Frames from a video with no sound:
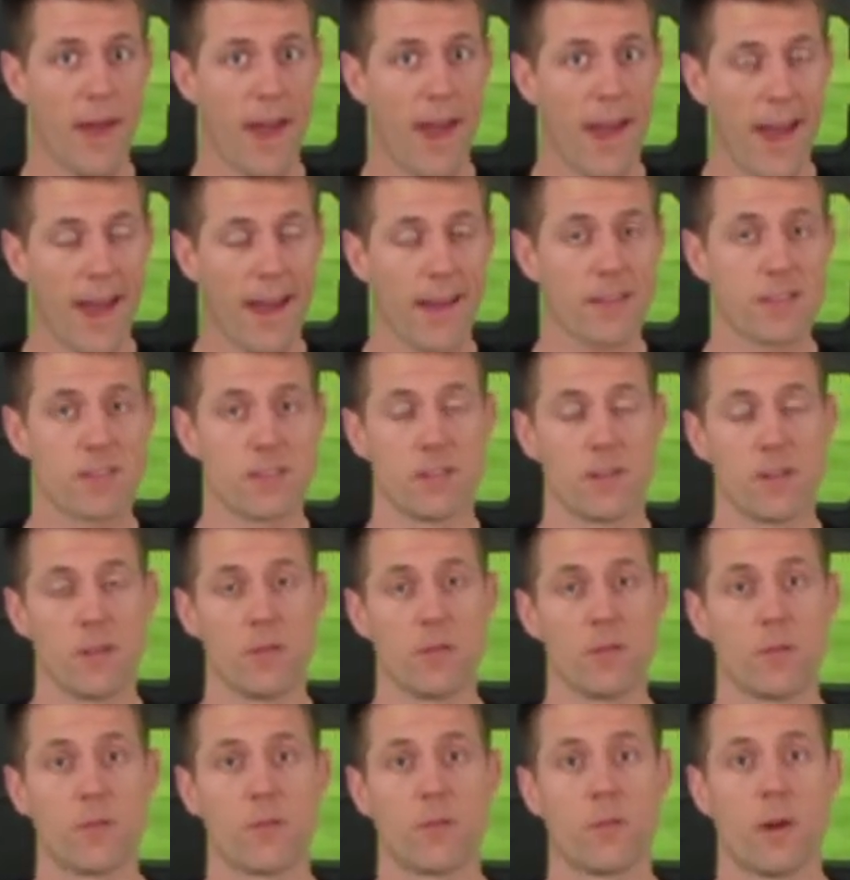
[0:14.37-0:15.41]

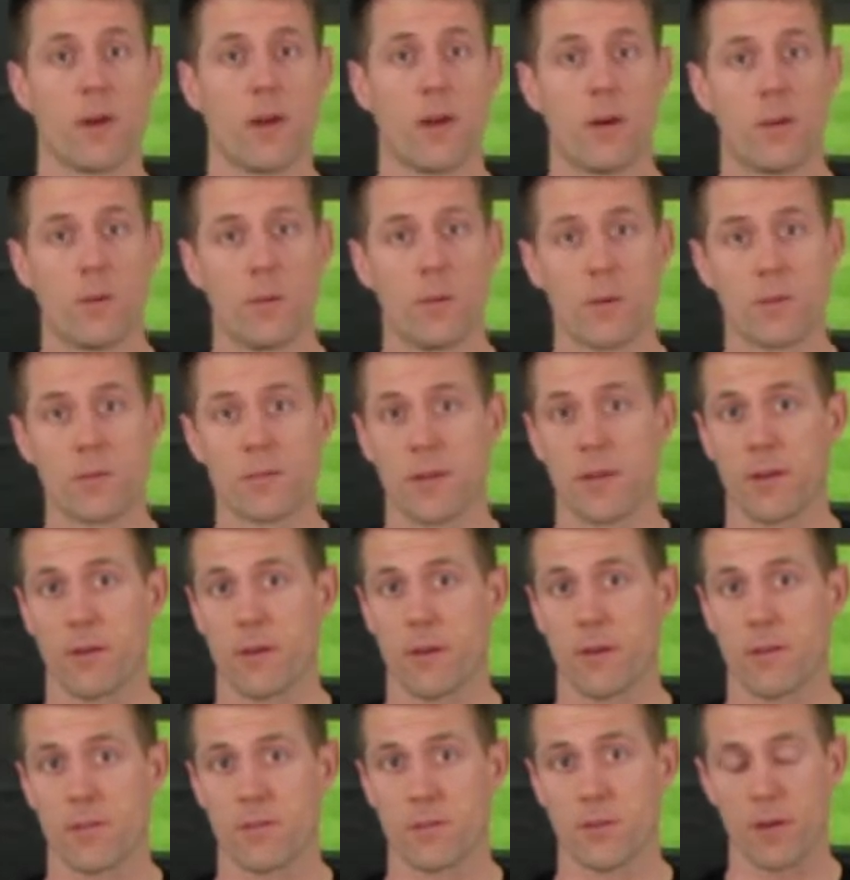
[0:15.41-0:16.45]
active rotator cuff
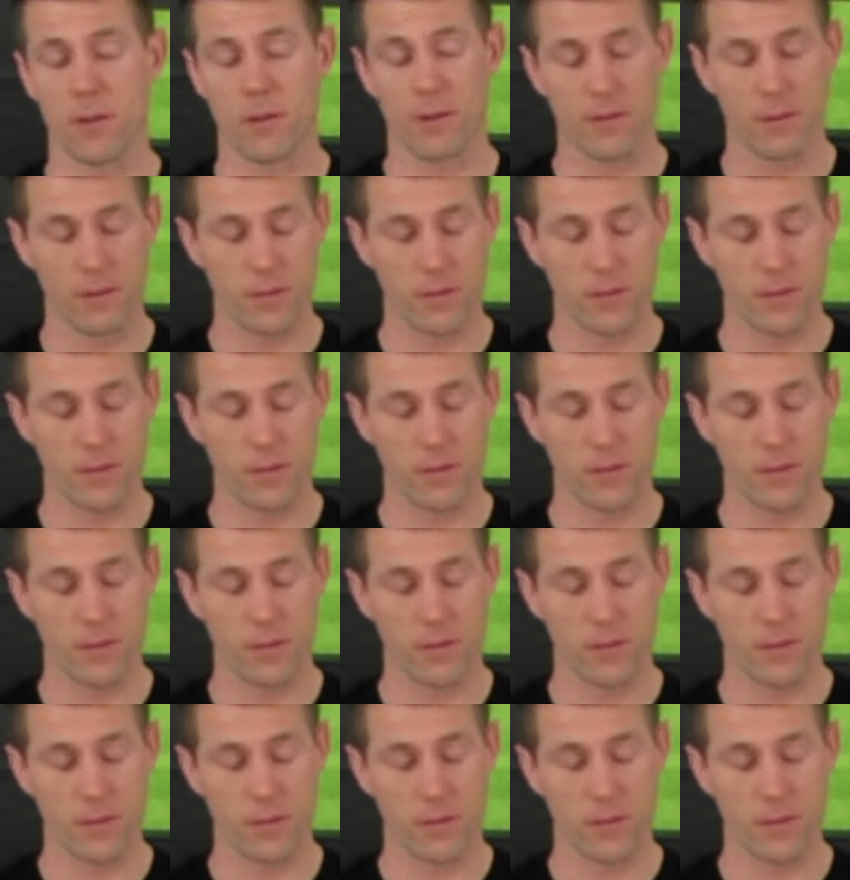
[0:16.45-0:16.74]
strengthening.